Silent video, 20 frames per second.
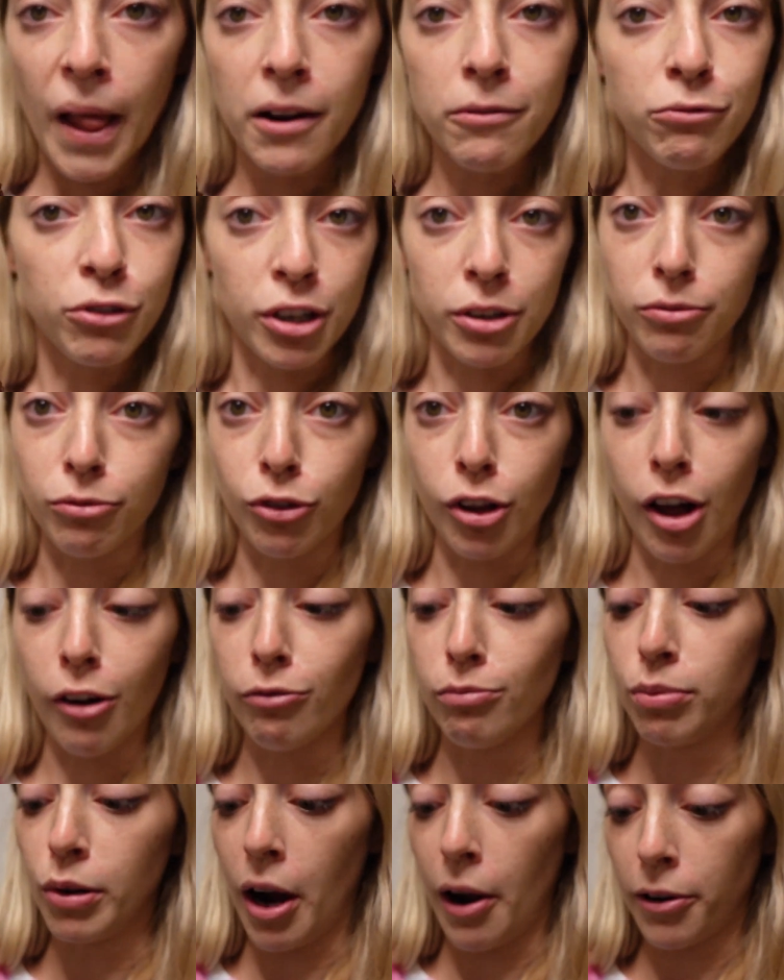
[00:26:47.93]
Freaking love
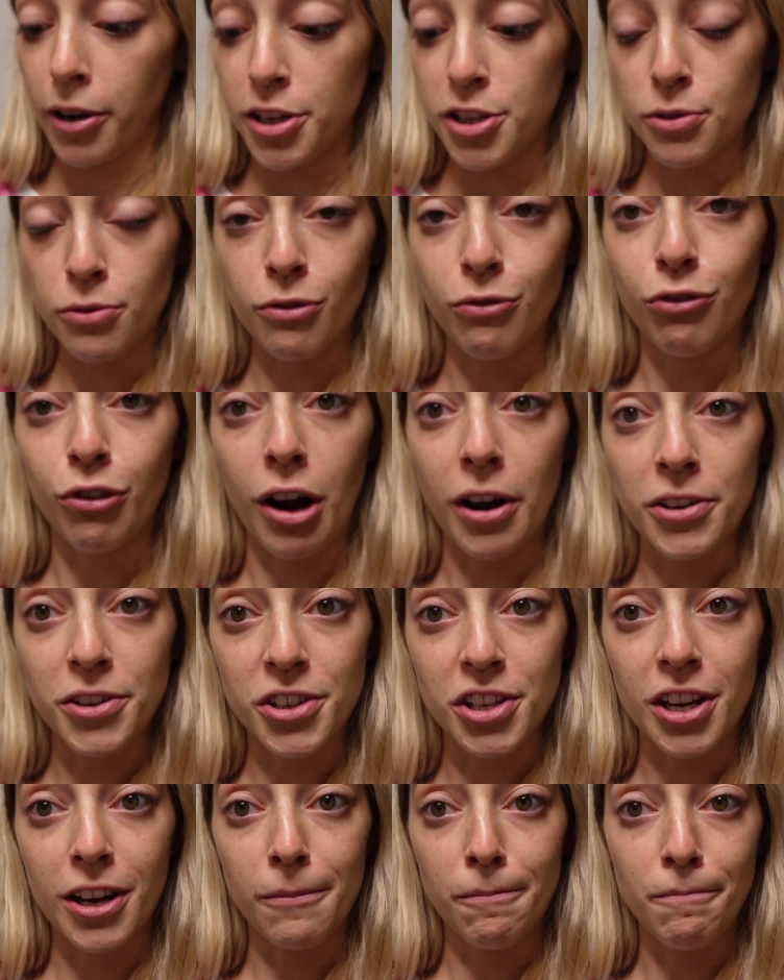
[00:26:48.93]
brownies with
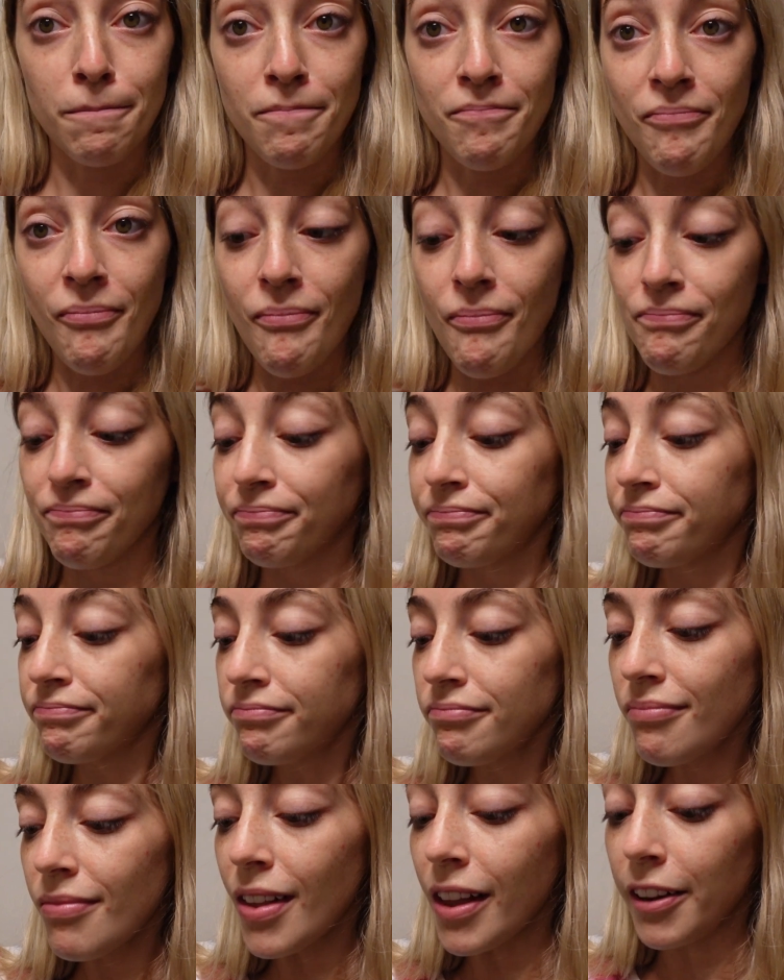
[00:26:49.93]
frosting.
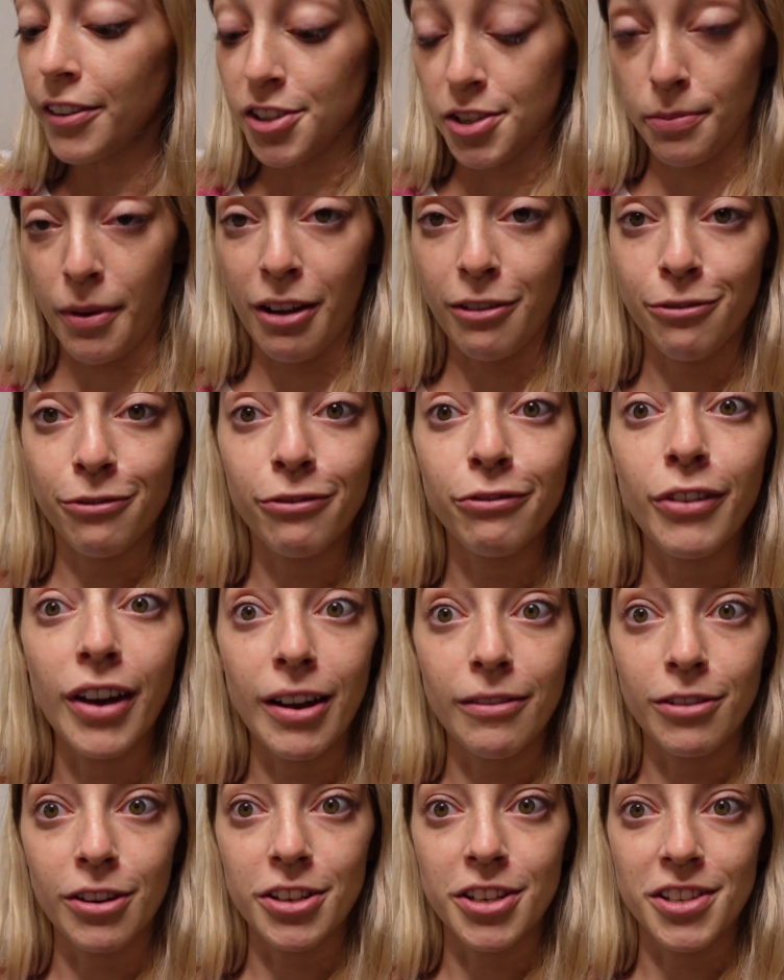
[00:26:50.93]
It's my
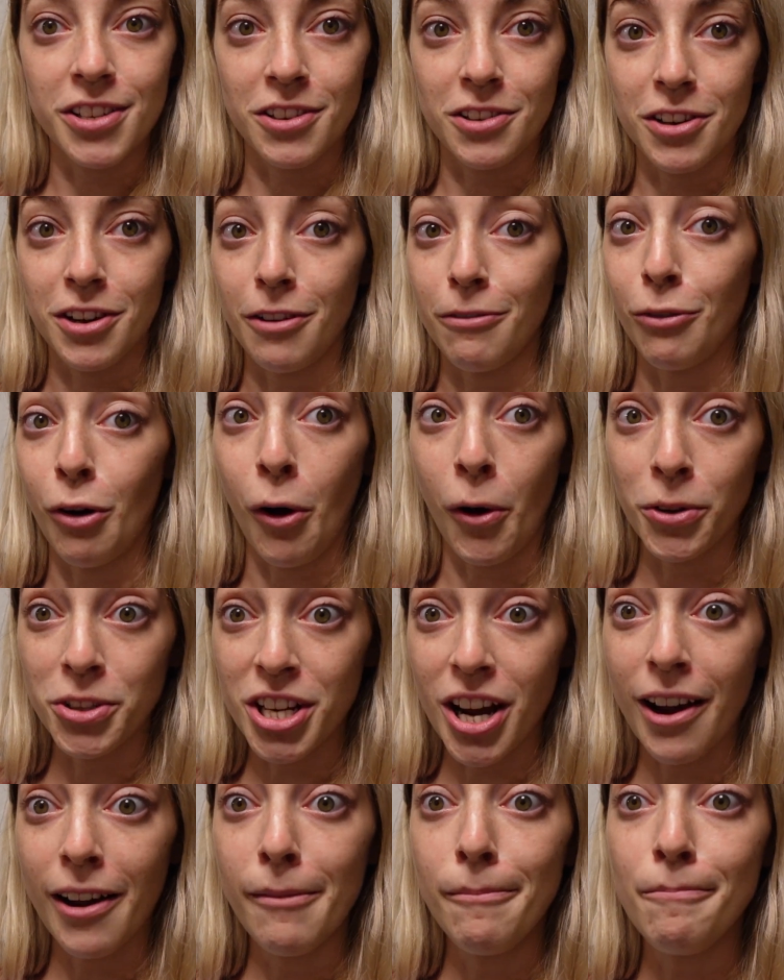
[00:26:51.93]
favorite dessert of all
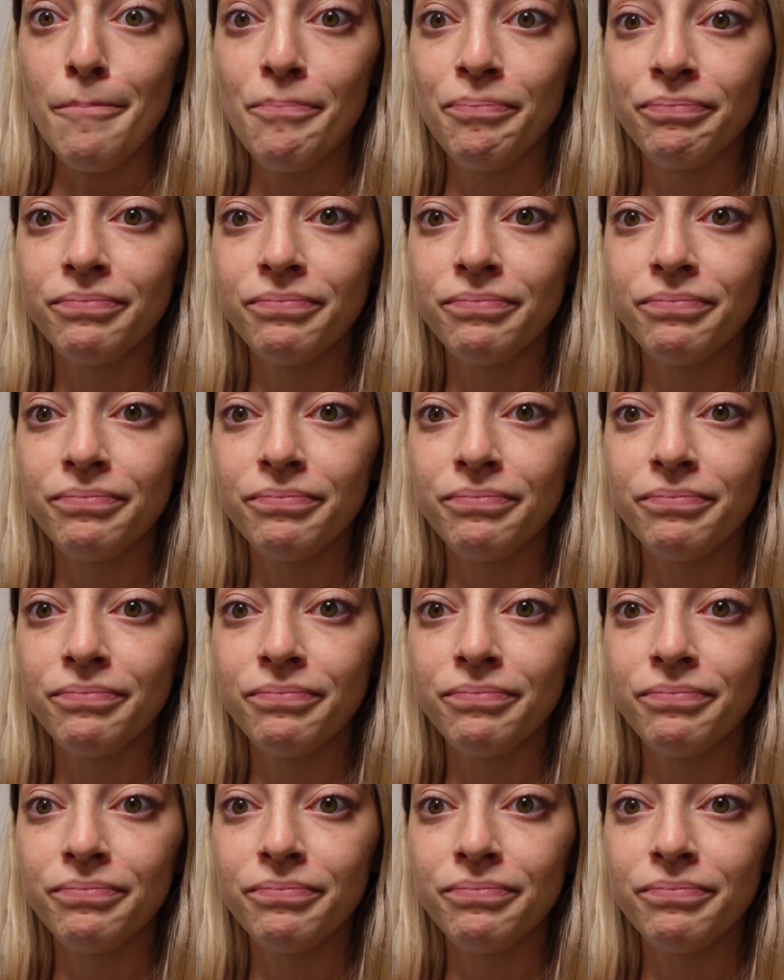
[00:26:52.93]
time.